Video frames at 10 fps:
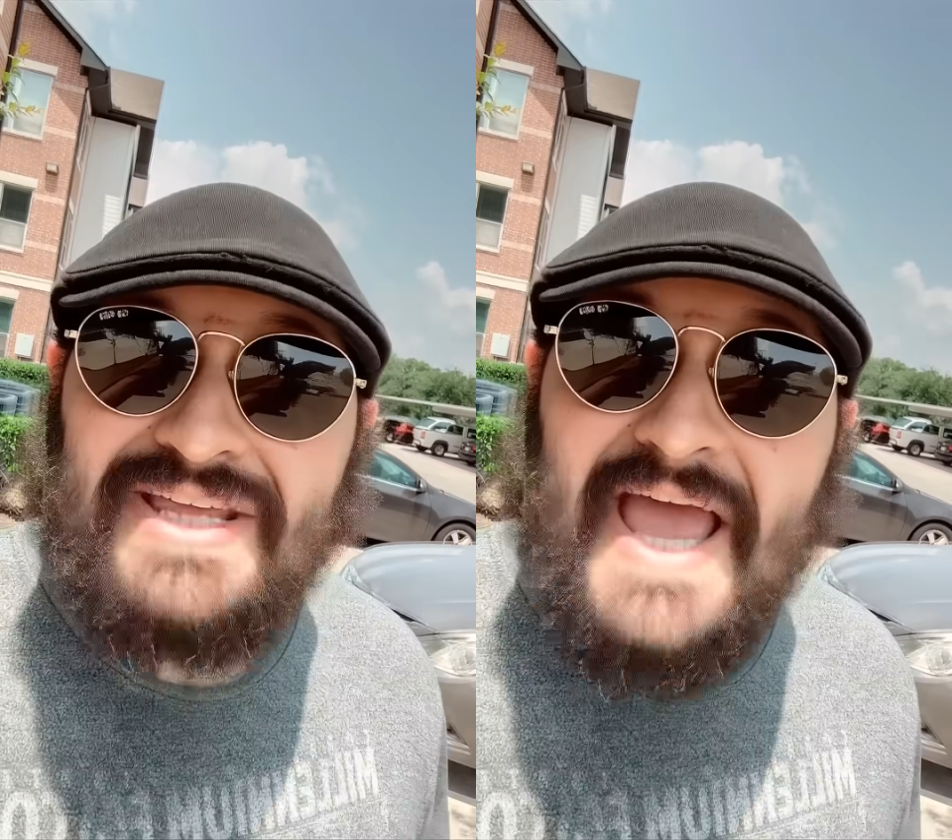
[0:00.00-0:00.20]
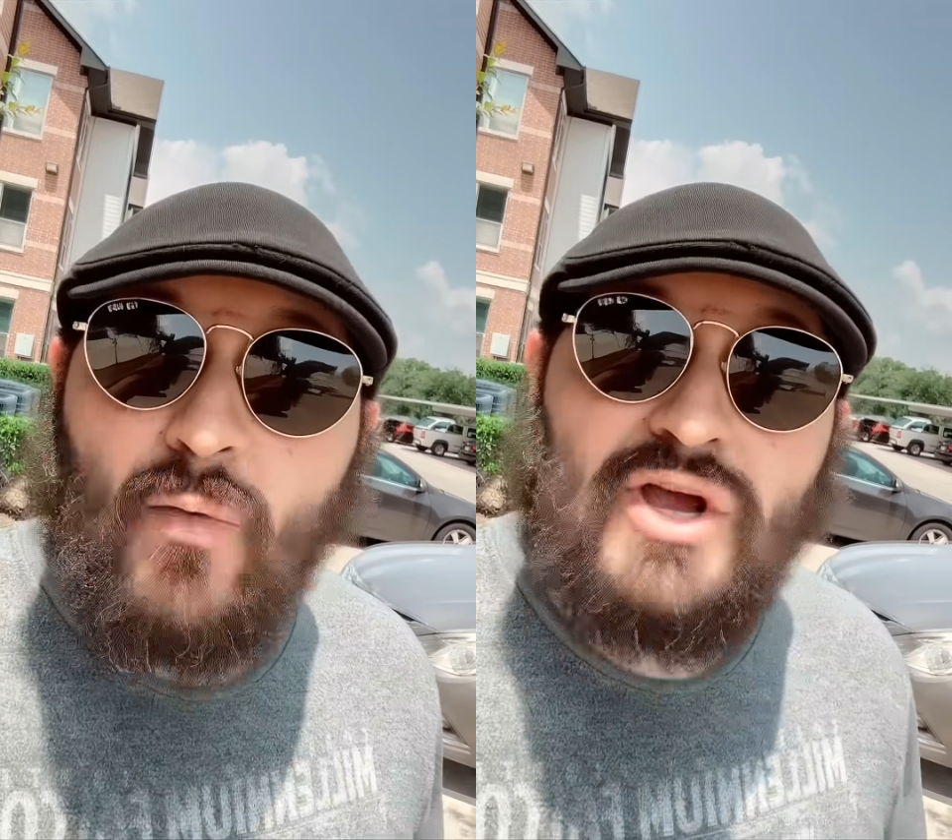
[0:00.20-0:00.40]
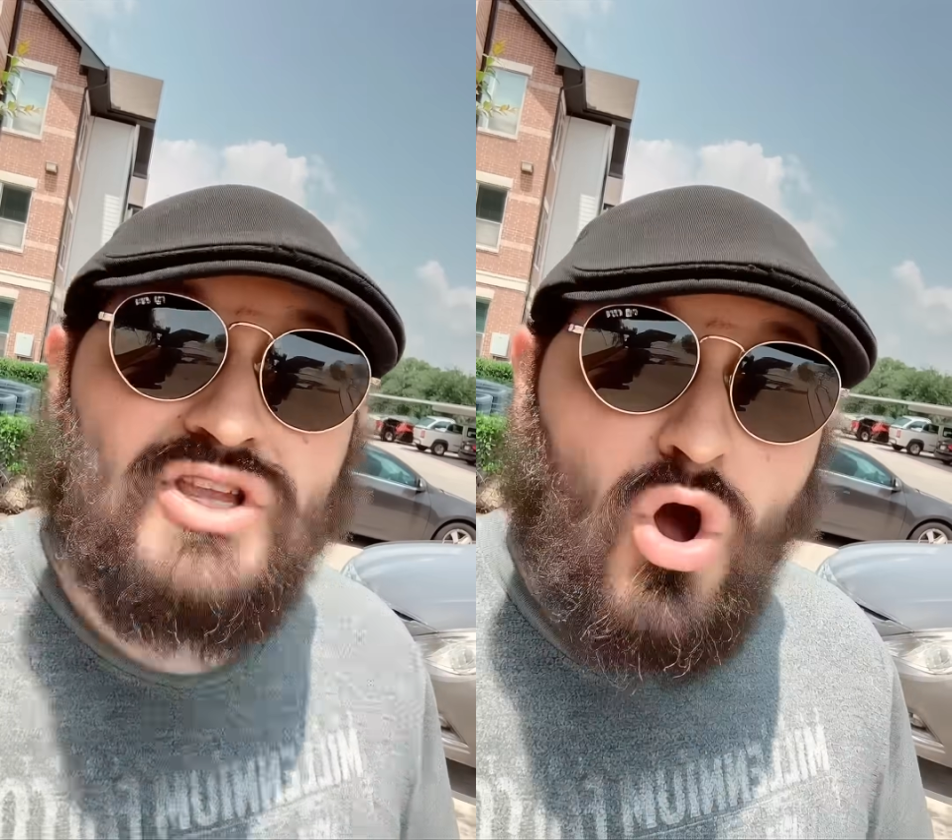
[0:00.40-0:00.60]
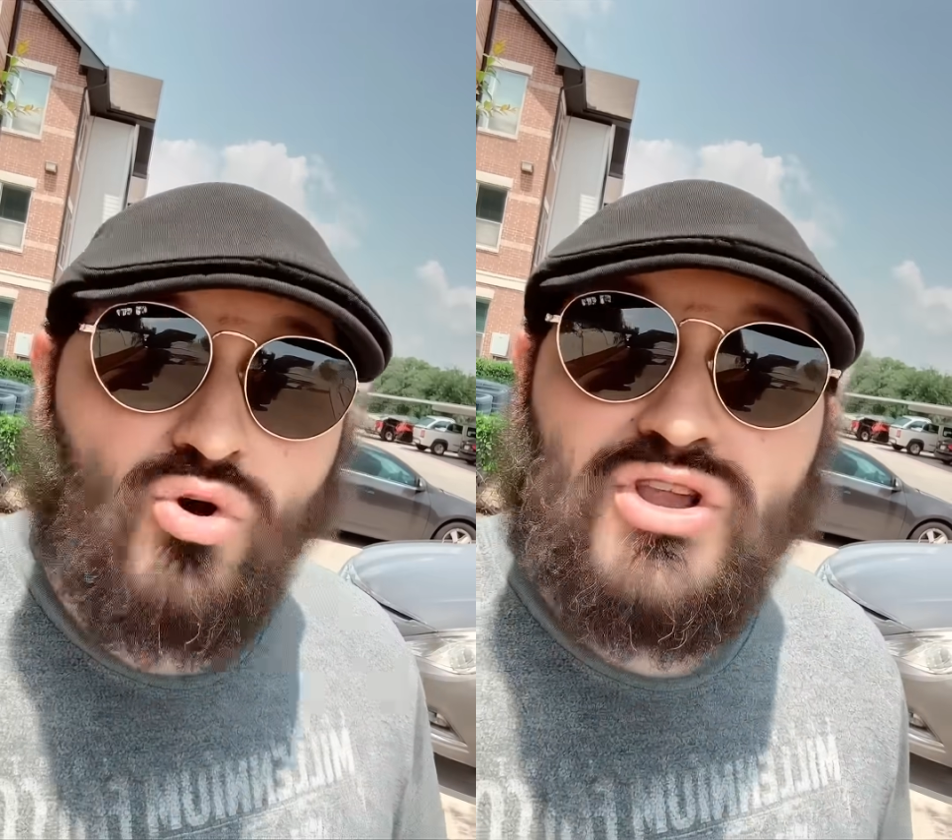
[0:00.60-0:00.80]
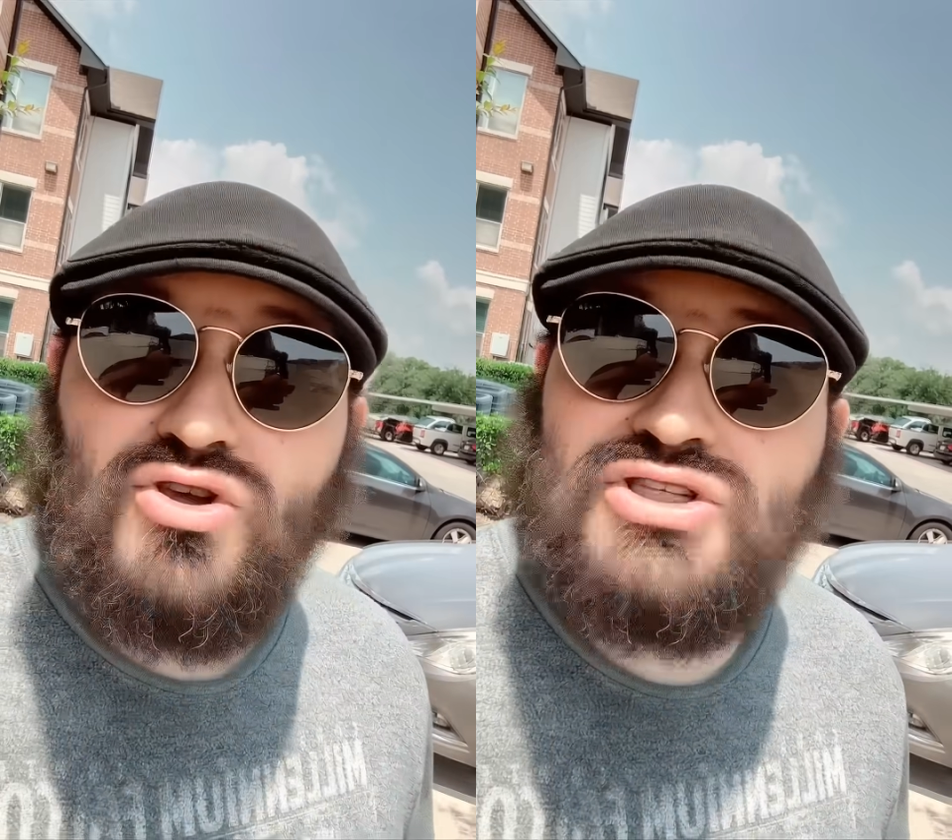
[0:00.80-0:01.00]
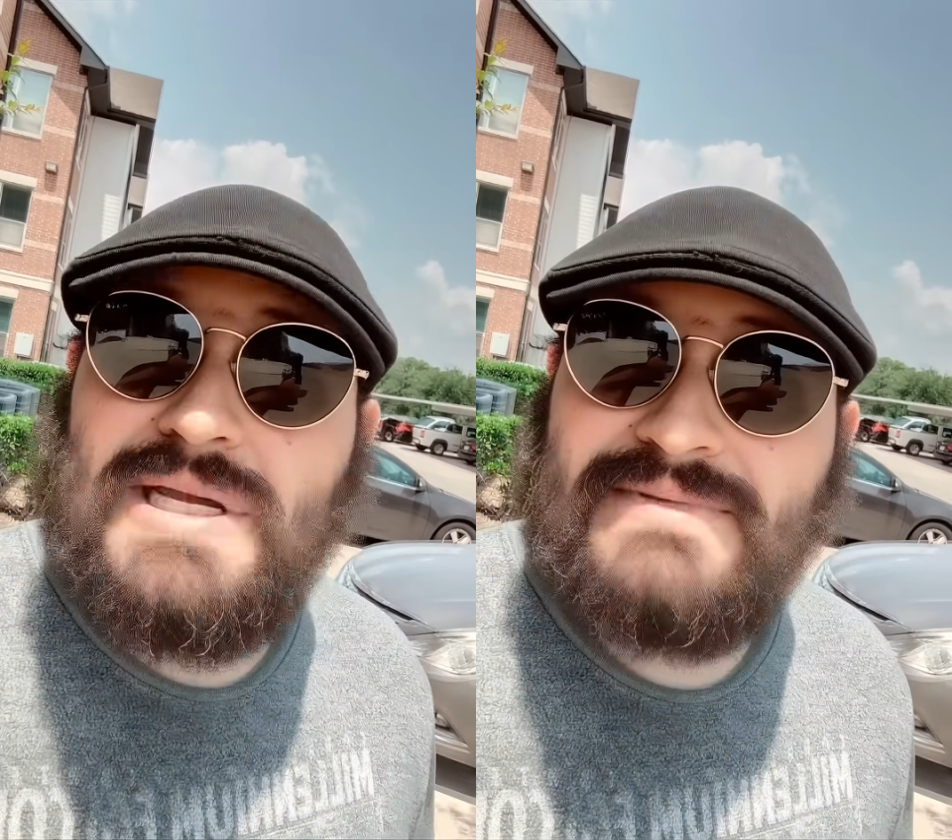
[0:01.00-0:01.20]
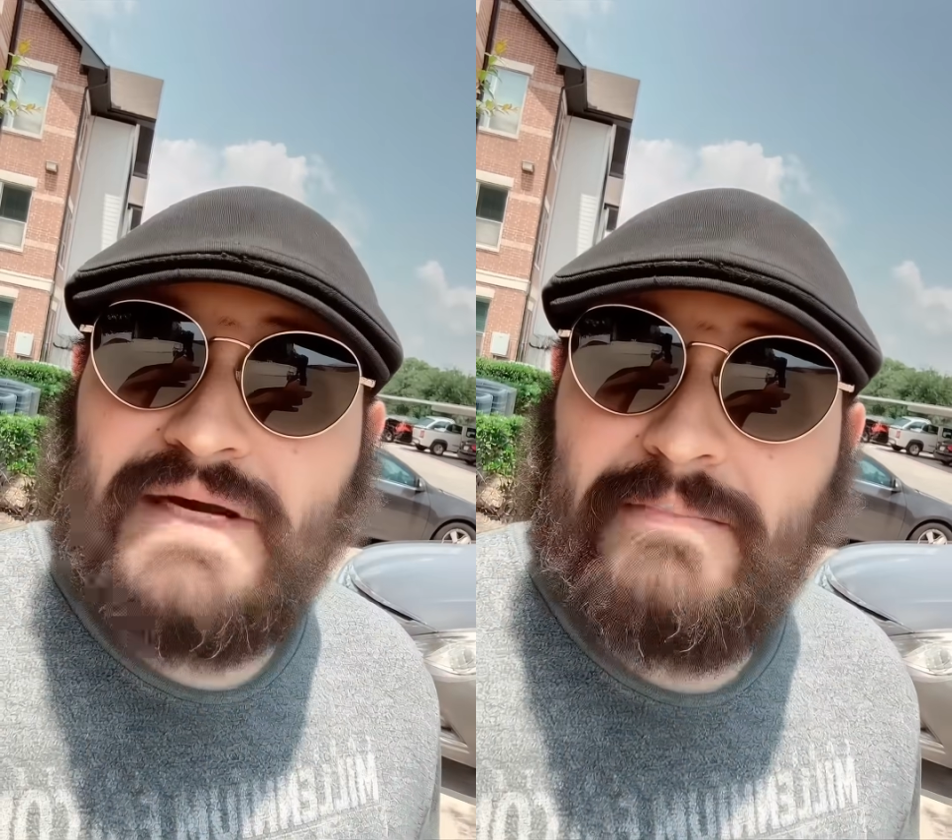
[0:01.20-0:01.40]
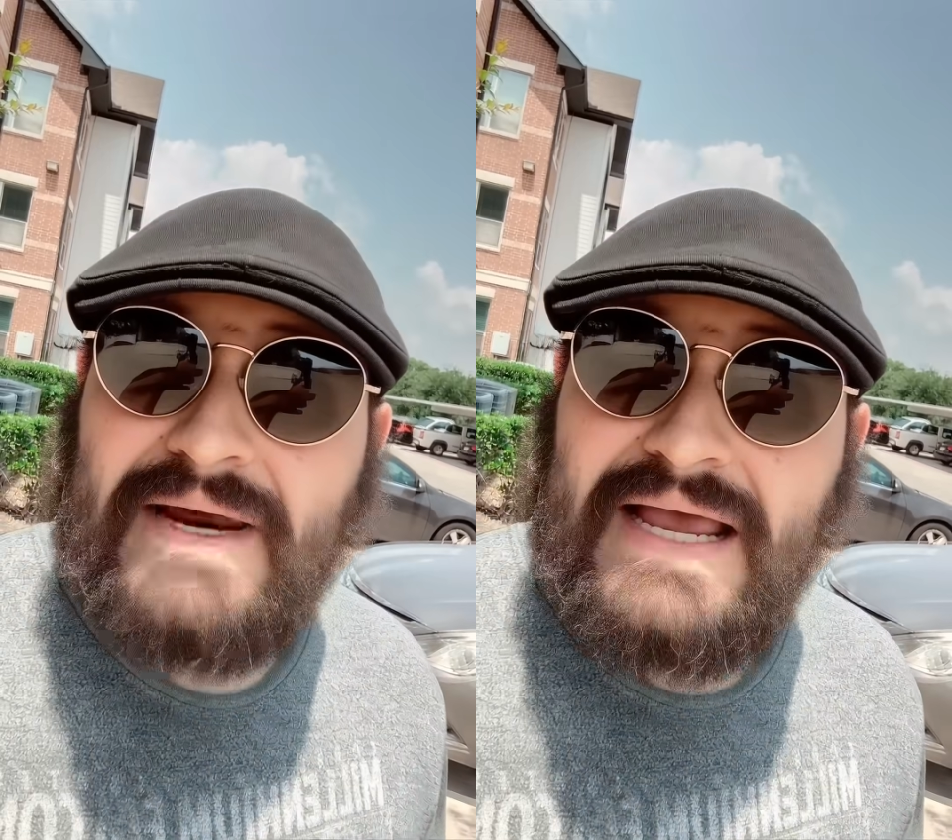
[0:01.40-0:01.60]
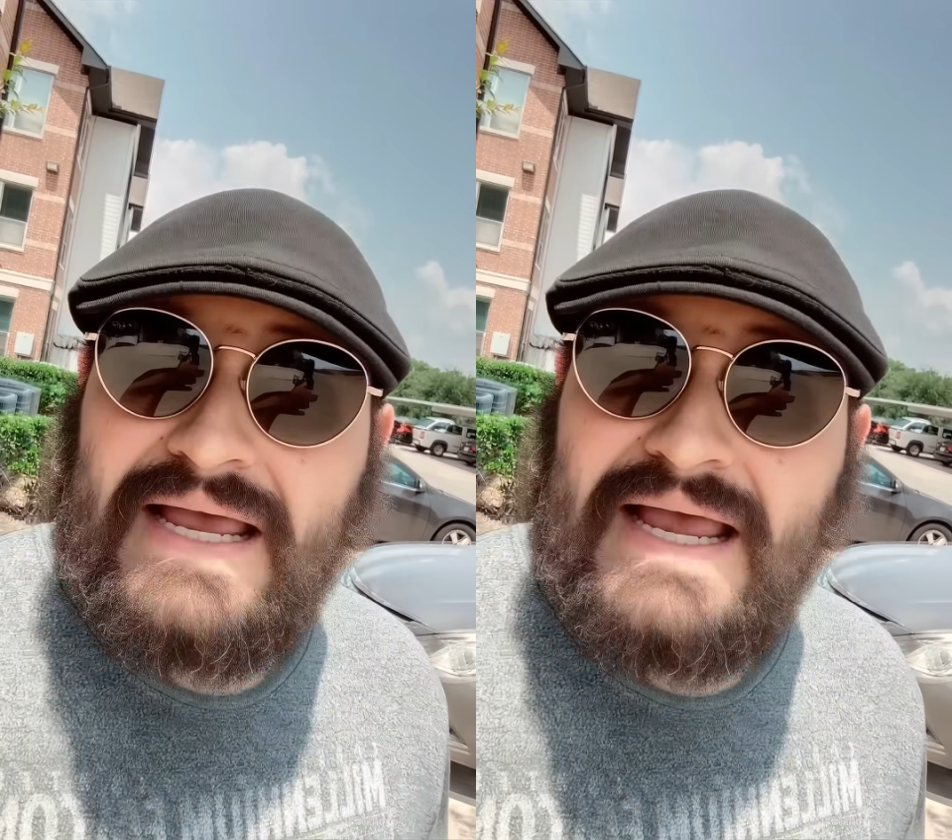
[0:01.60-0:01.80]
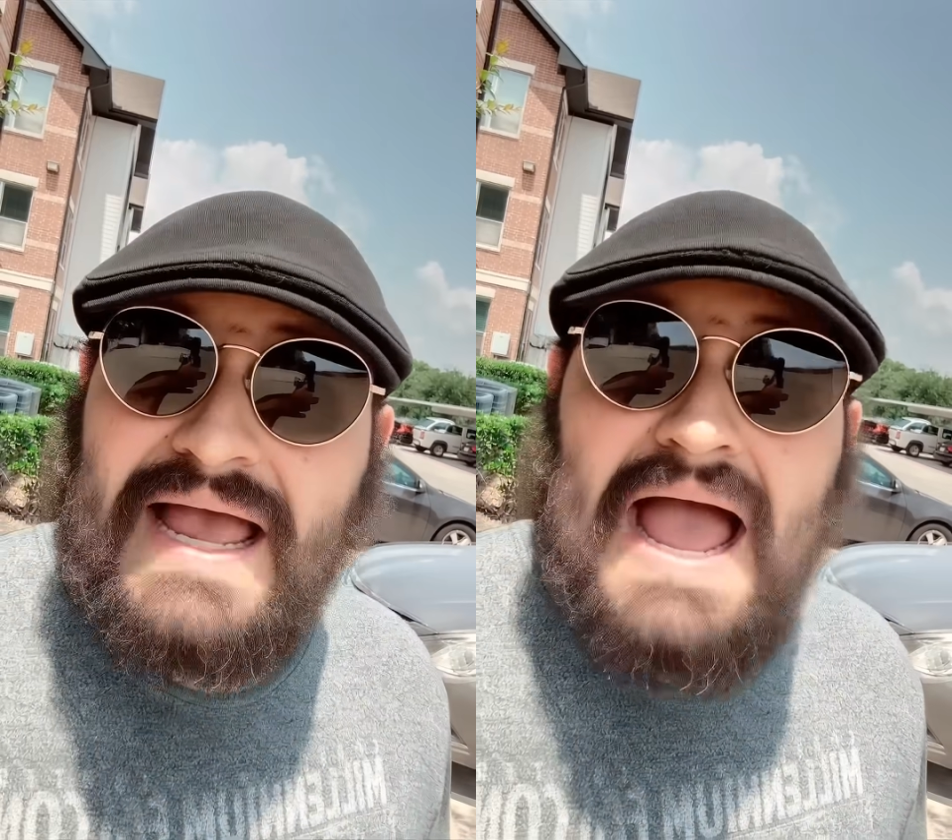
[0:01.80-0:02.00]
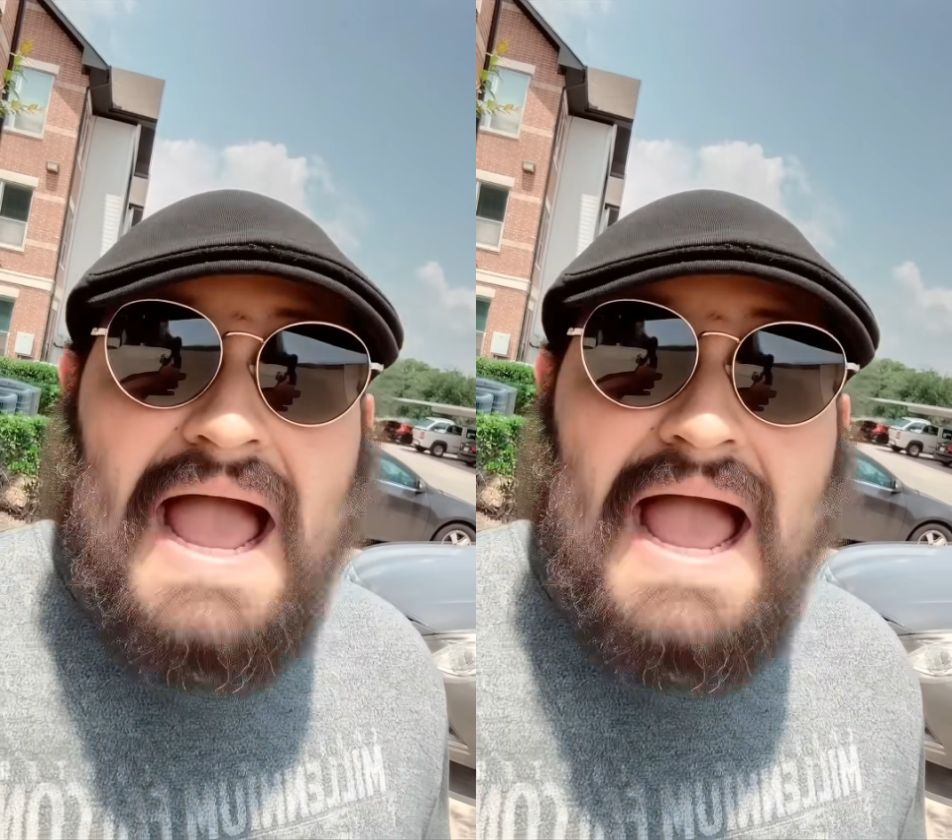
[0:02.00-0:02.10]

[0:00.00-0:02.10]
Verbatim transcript: day when no new chips are made,